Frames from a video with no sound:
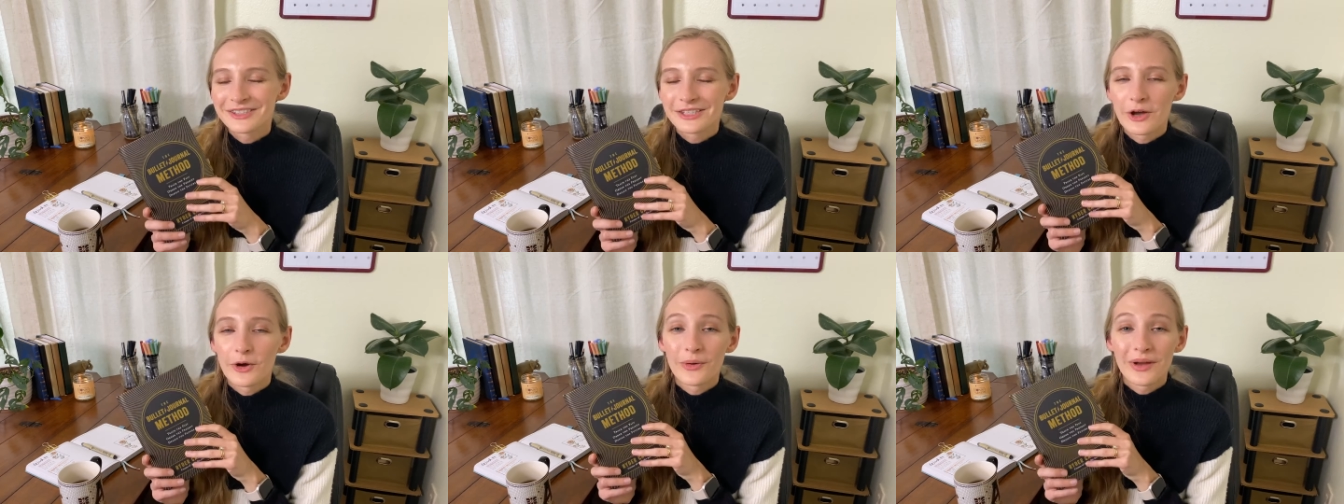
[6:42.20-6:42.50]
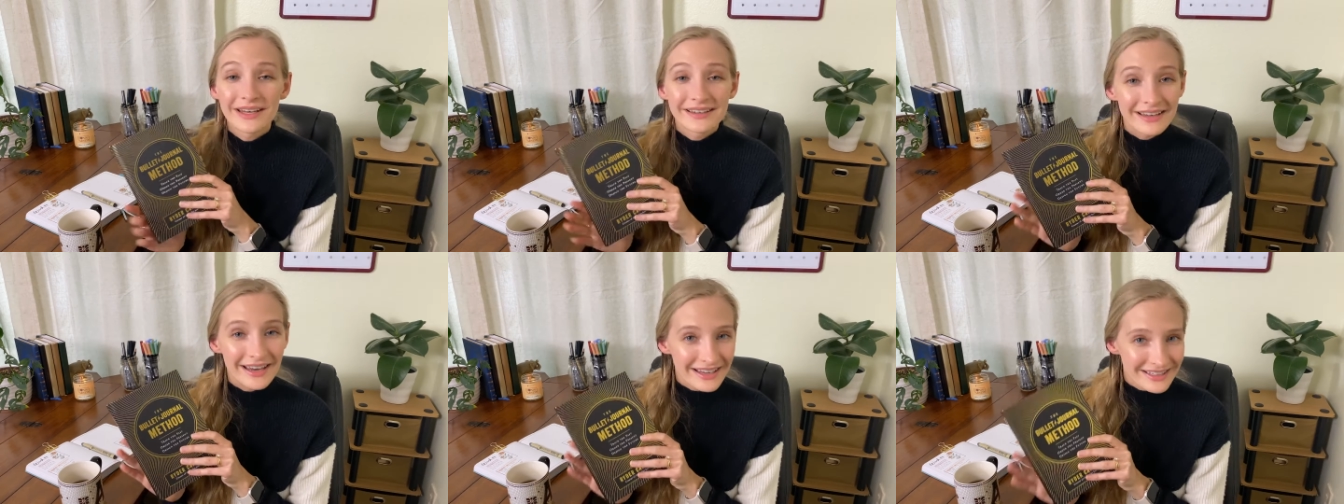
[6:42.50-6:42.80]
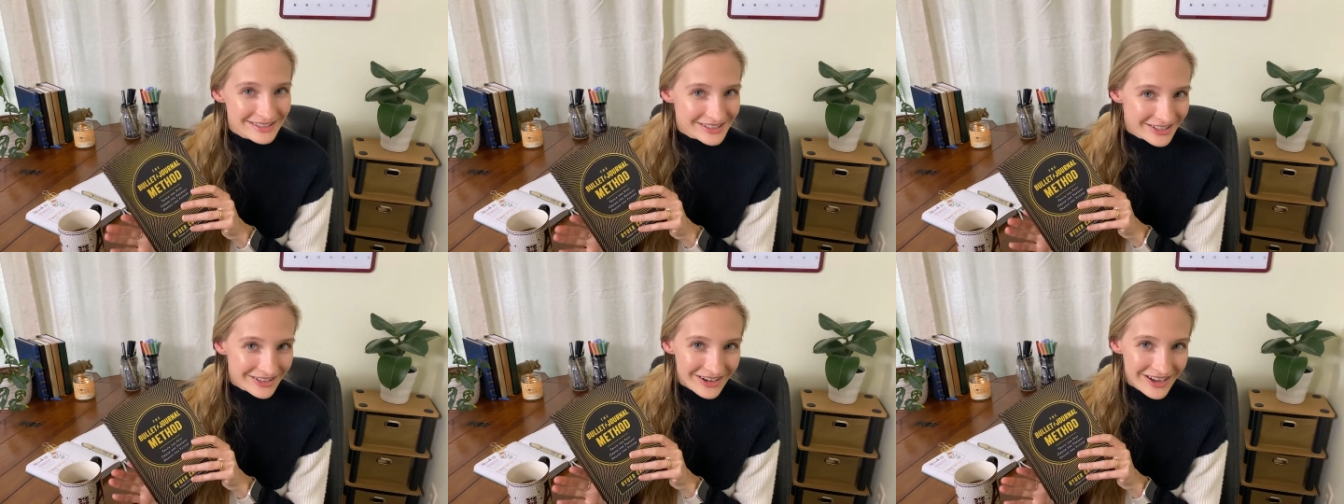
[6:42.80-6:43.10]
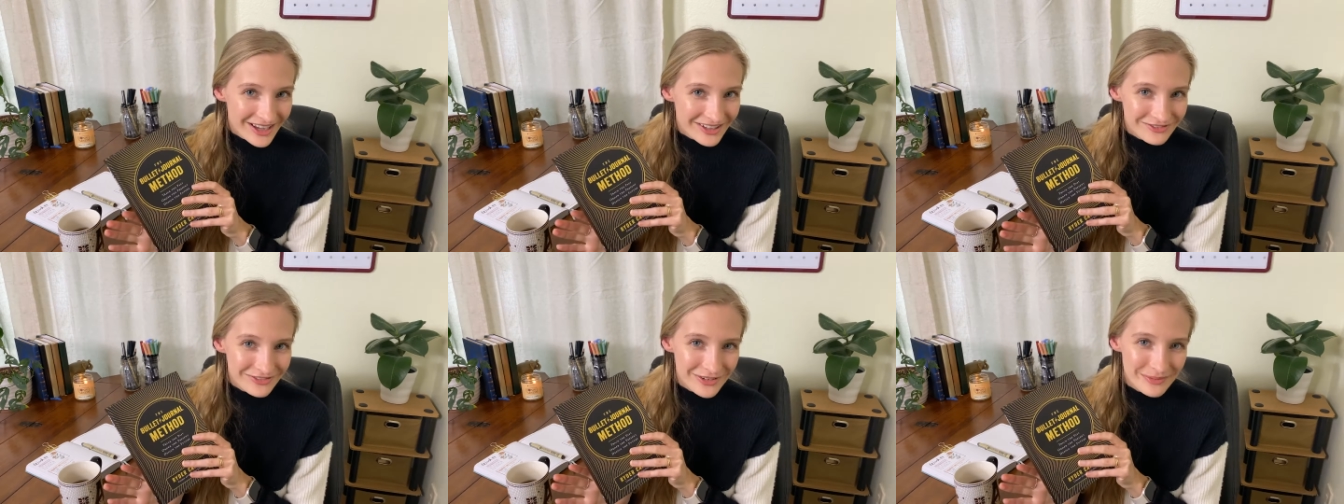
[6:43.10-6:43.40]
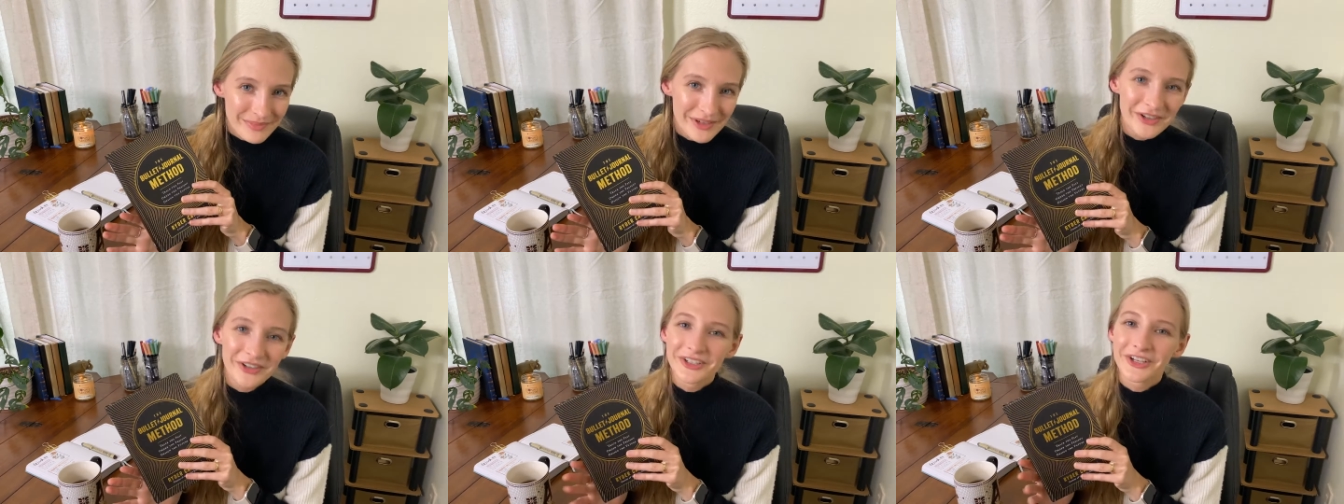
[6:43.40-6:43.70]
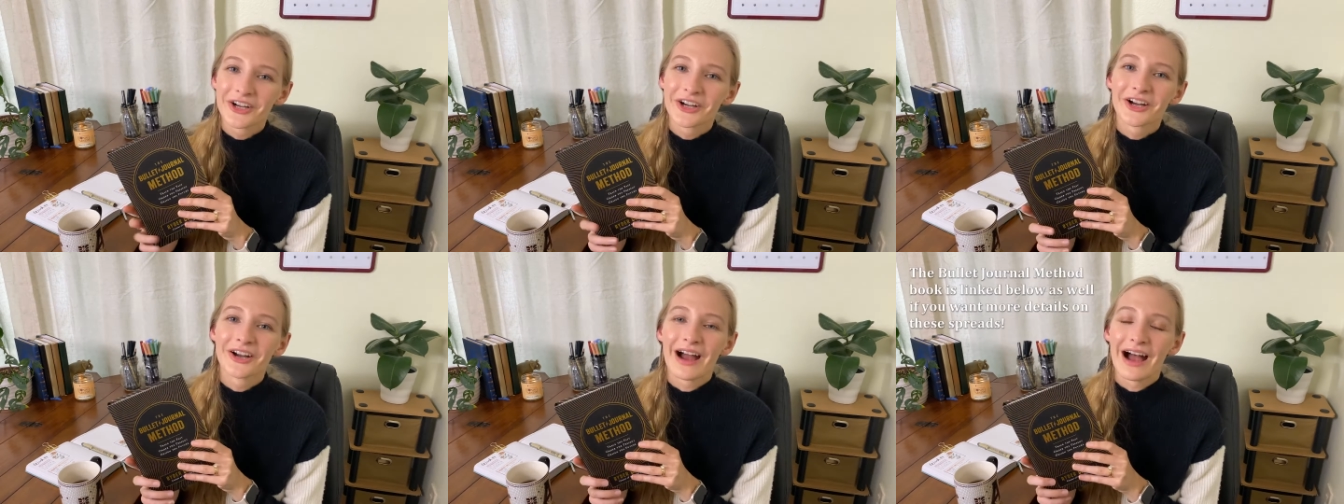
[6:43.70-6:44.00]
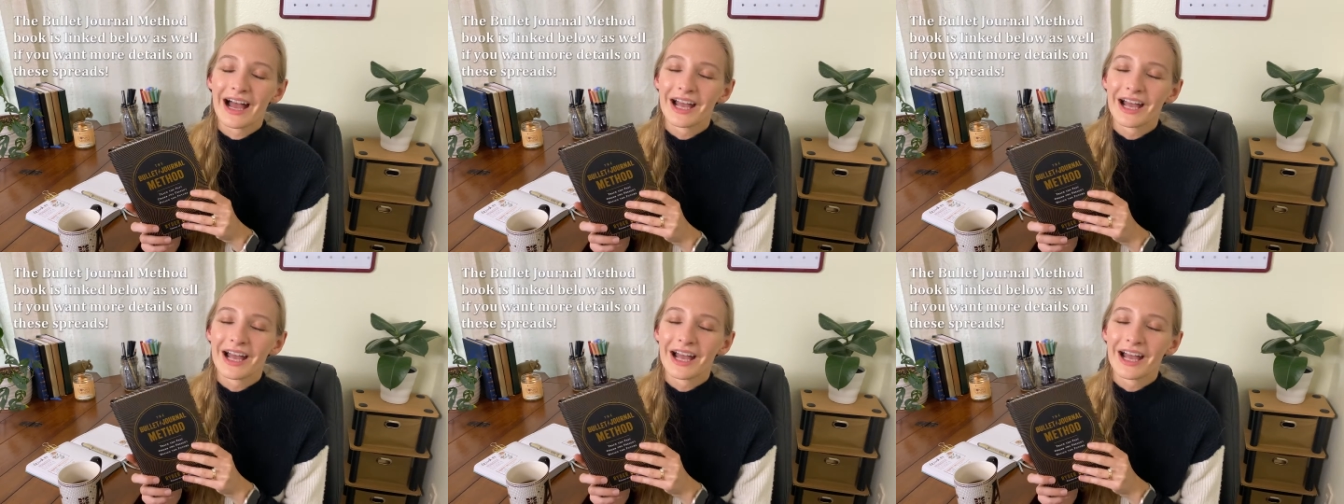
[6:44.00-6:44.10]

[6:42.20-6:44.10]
So in case you're unfamiliar,